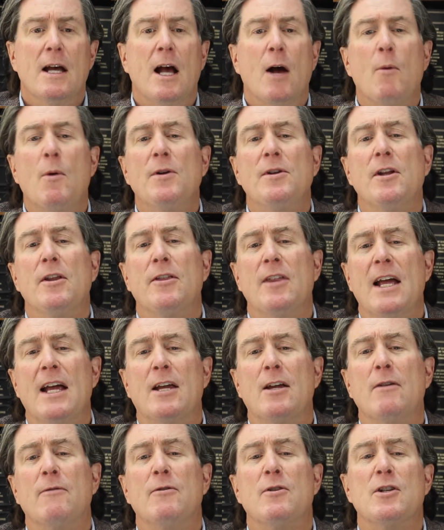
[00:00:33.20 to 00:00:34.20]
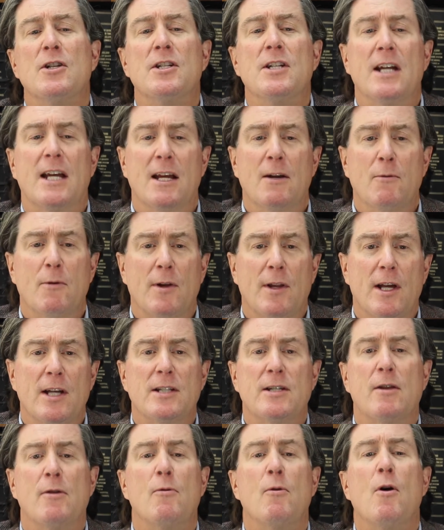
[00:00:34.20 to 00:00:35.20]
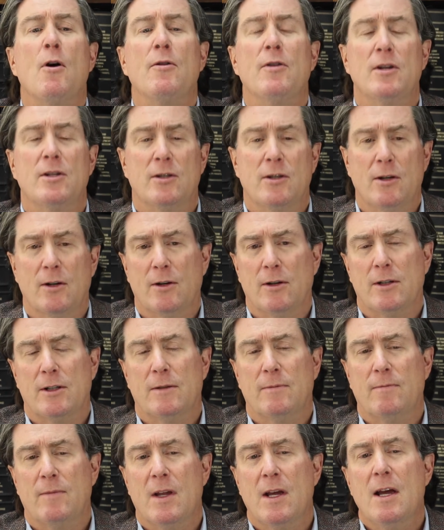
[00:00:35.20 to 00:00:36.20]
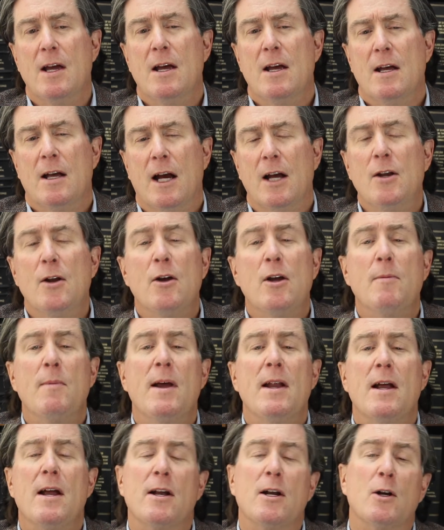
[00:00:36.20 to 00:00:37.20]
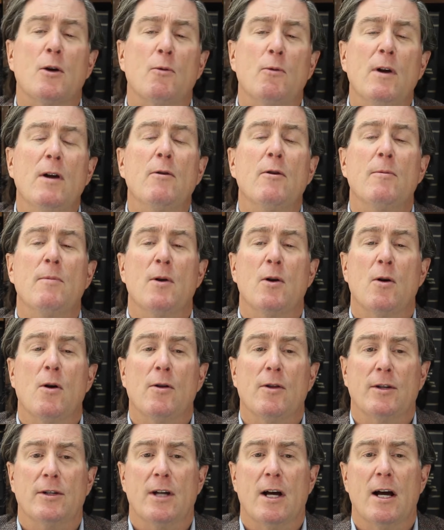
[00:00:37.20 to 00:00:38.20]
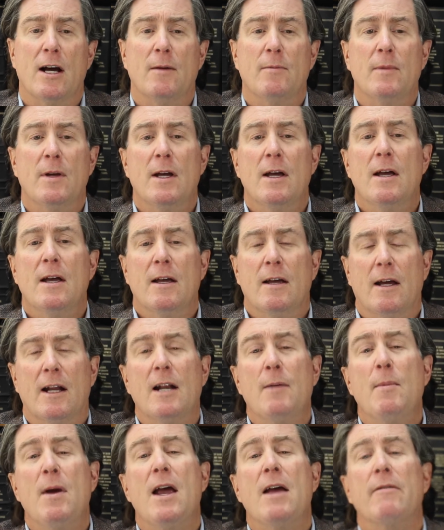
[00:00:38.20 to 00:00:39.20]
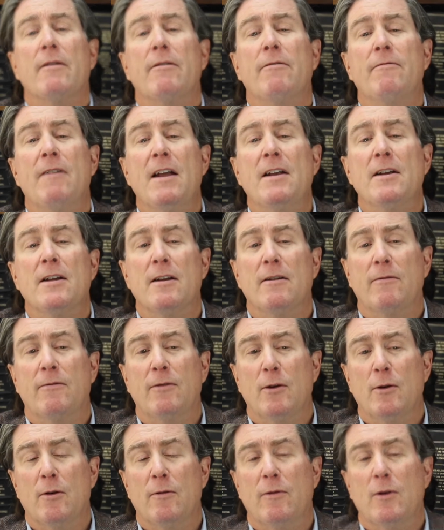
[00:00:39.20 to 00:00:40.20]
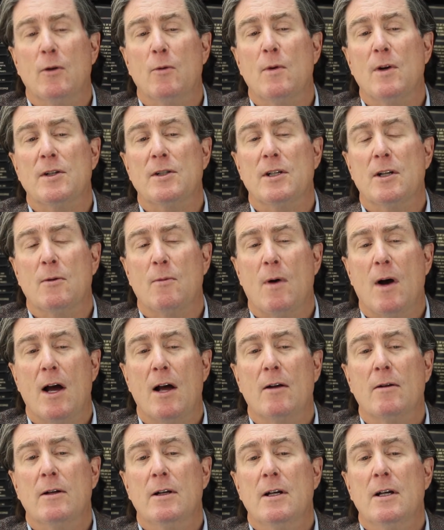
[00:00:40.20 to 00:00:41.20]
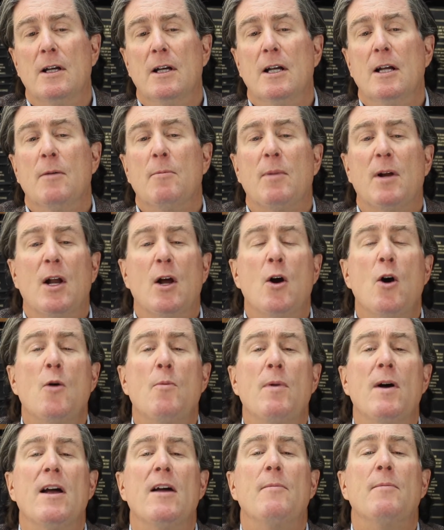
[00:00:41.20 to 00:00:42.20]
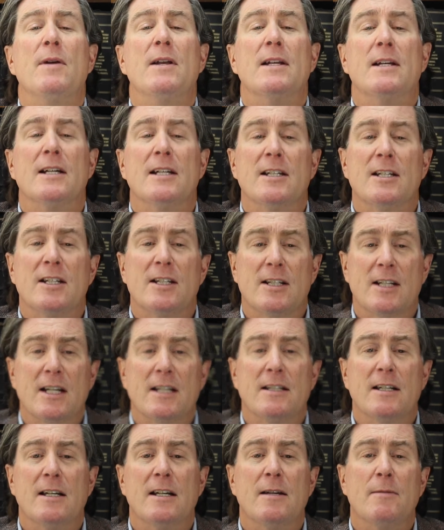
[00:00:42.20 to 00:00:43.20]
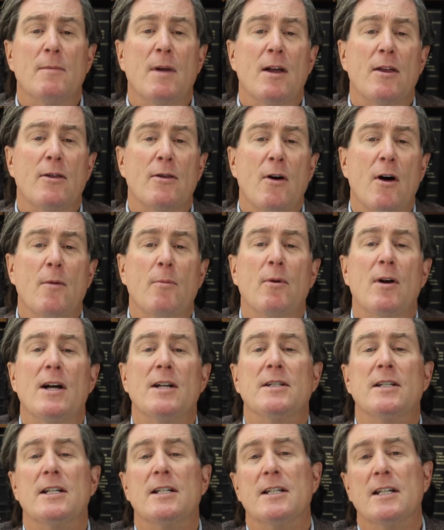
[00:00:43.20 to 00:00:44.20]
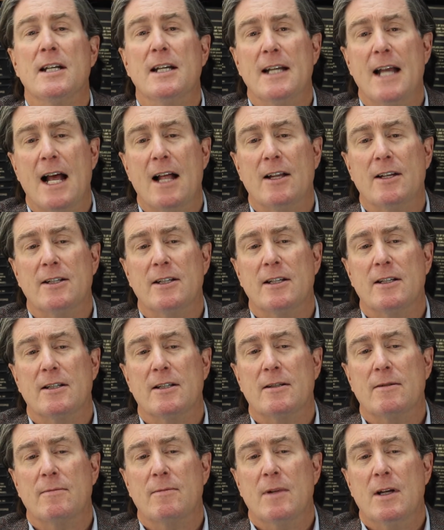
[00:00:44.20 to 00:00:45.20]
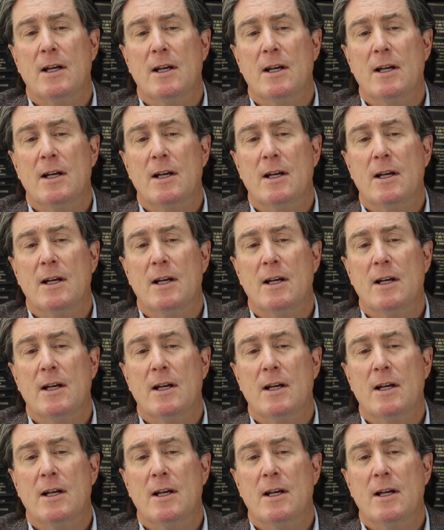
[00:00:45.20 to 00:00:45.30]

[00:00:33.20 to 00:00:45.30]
I want to thank you for sticking with us through all these years. I know you may not agree with me all the time, and I may have offended a few of you once in a while, but I hope I have been consistent in my thought process and analysis.